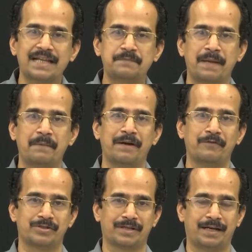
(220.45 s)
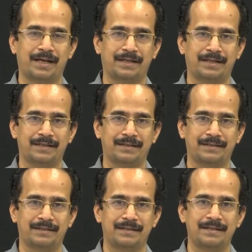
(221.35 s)
which is the ingredient
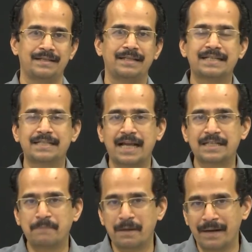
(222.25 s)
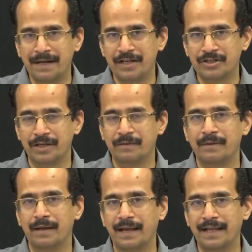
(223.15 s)
for the manufacturing of the
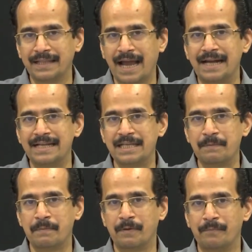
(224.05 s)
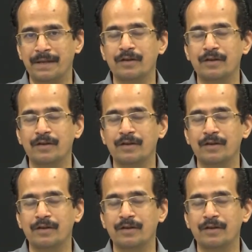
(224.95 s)
uh, paper,